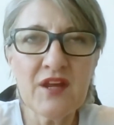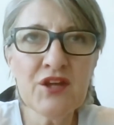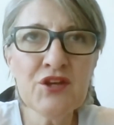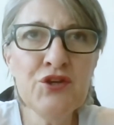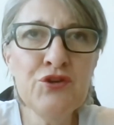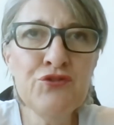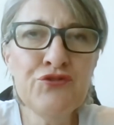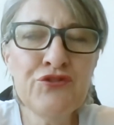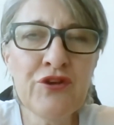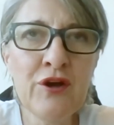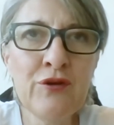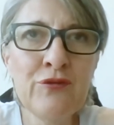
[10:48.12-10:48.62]

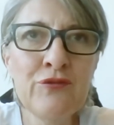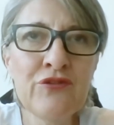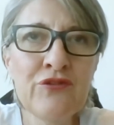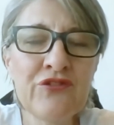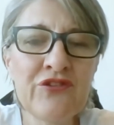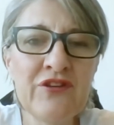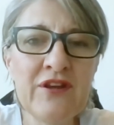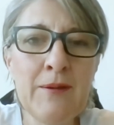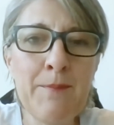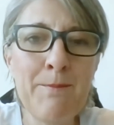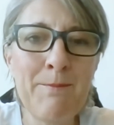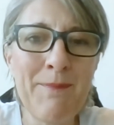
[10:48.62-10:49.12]
You don't
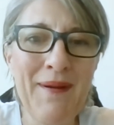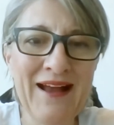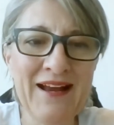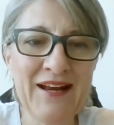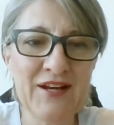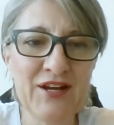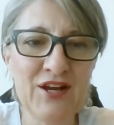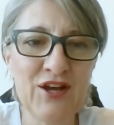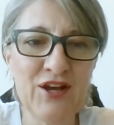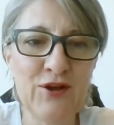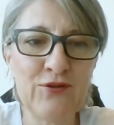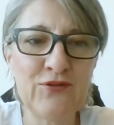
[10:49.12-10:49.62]
see
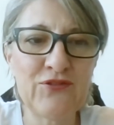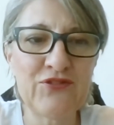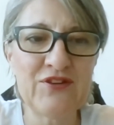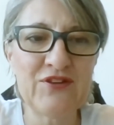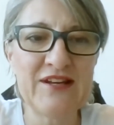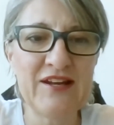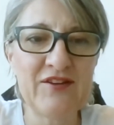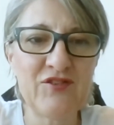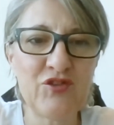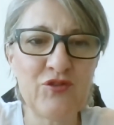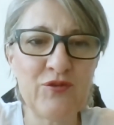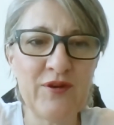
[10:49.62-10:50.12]
banknotes
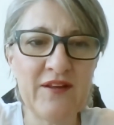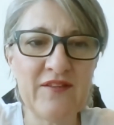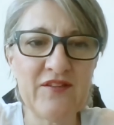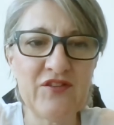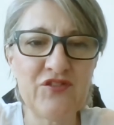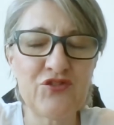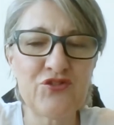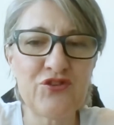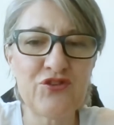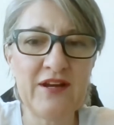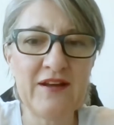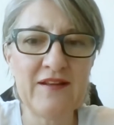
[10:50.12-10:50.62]
littering the
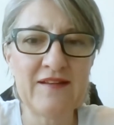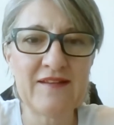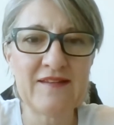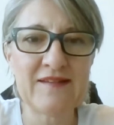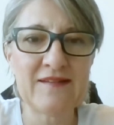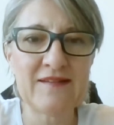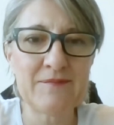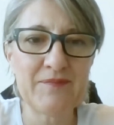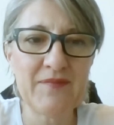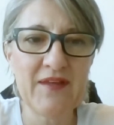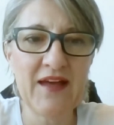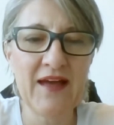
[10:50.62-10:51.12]

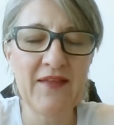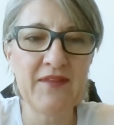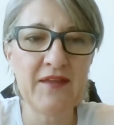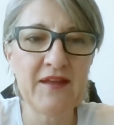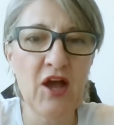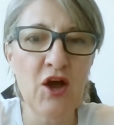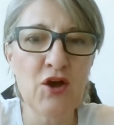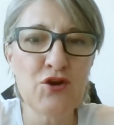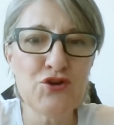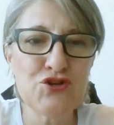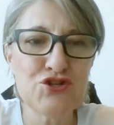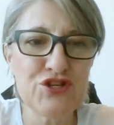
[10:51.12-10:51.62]
streets and
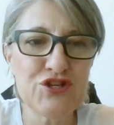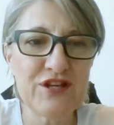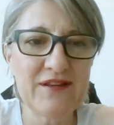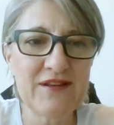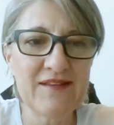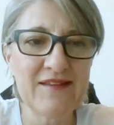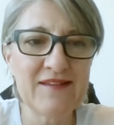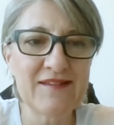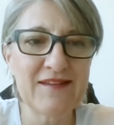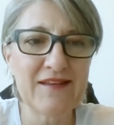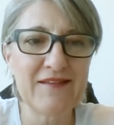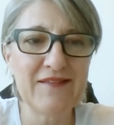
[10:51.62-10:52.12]
the
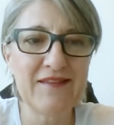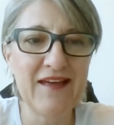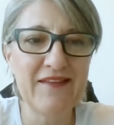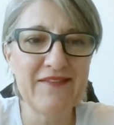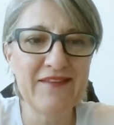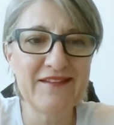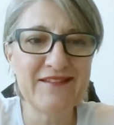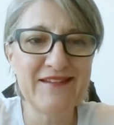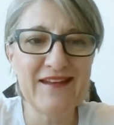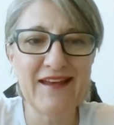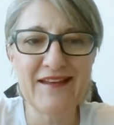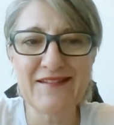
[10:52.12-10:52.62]
oceans and
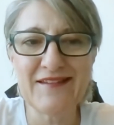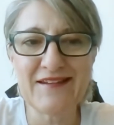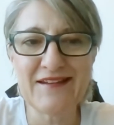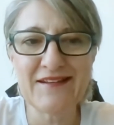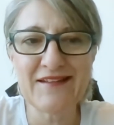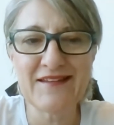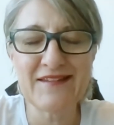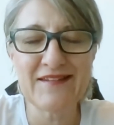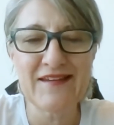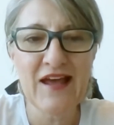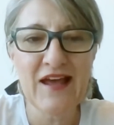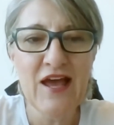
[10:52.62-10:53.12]
the
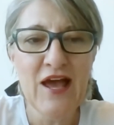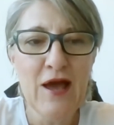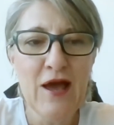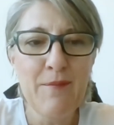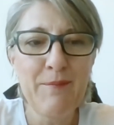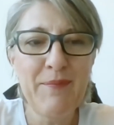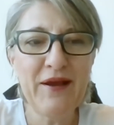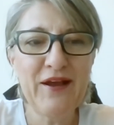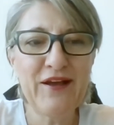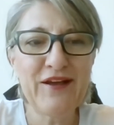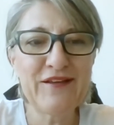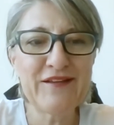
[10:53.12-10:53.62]
deserts,
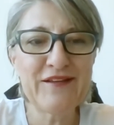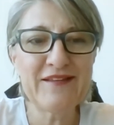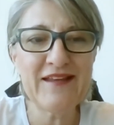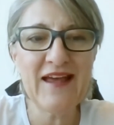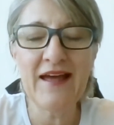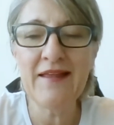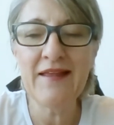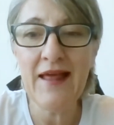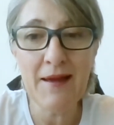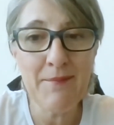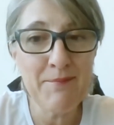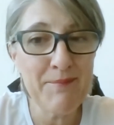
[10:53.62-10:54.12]
because
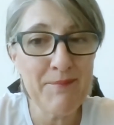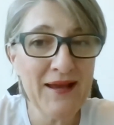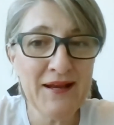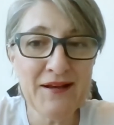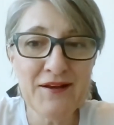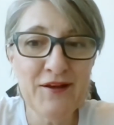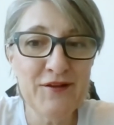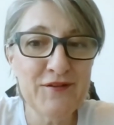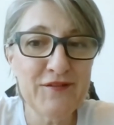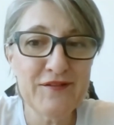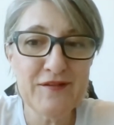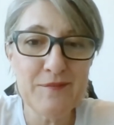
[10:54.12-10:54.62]
and
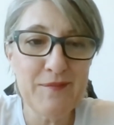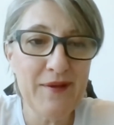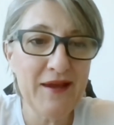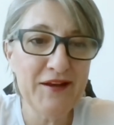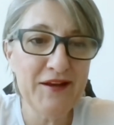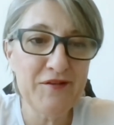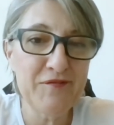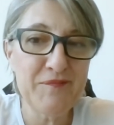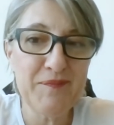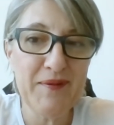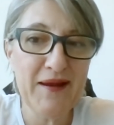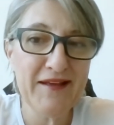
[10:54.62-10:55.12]
banknotes are made
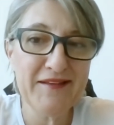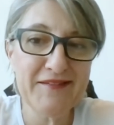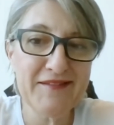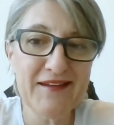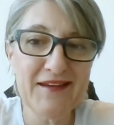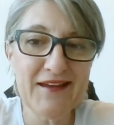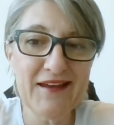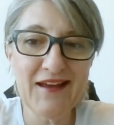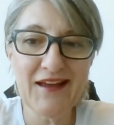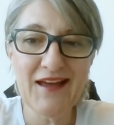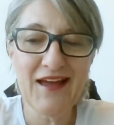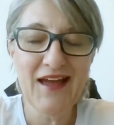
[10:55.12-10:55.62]
of
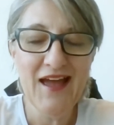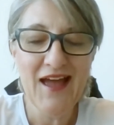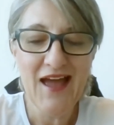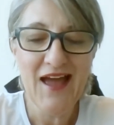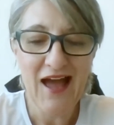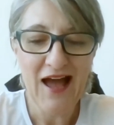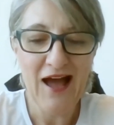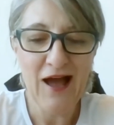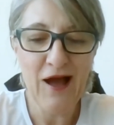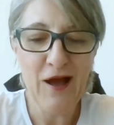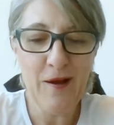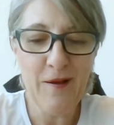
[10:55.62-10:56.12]
plastic,
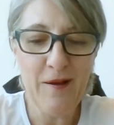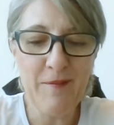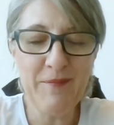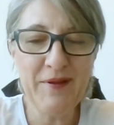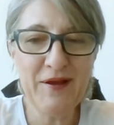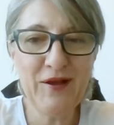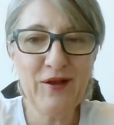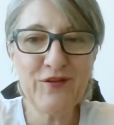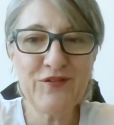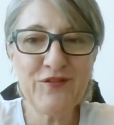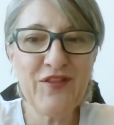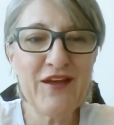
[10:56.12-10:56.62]
and
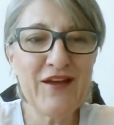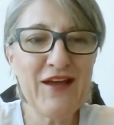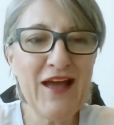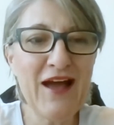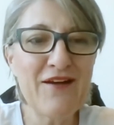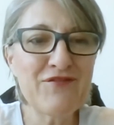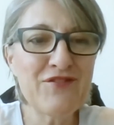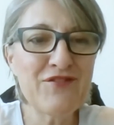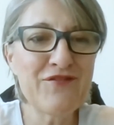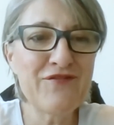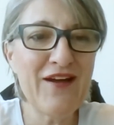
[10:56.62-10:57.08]
because they have a